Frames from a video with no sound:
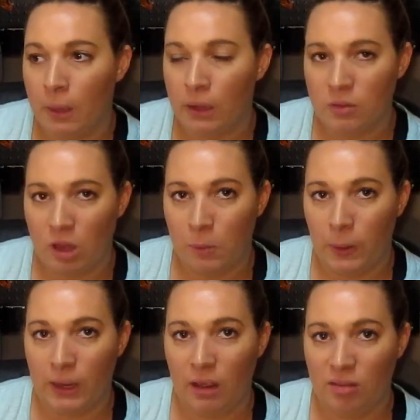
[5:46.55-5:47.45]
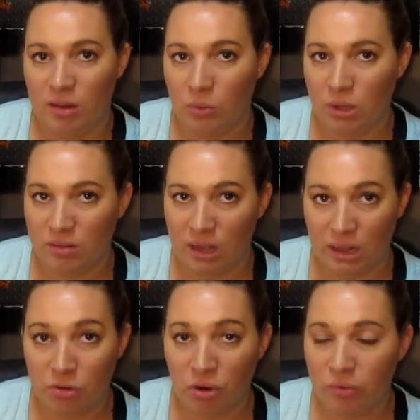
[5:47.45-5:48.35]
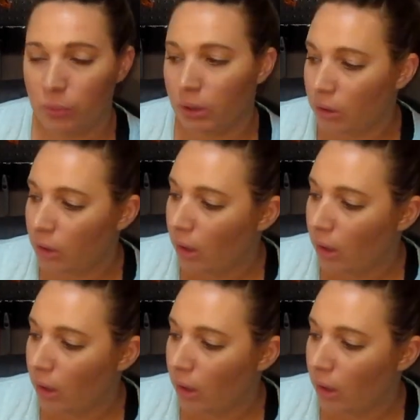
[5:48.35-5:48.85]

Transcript: because Aubrey and Casey don't eat salad, Trevor will.